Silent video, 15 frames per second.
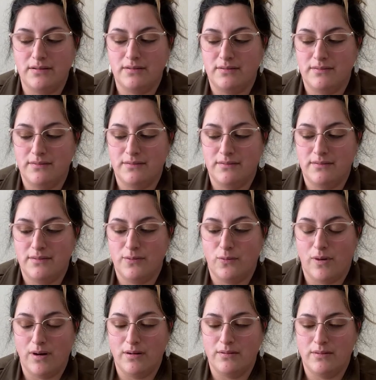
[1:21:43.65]
No.
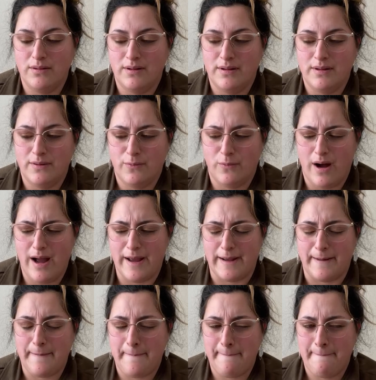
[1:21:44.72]
Well, why?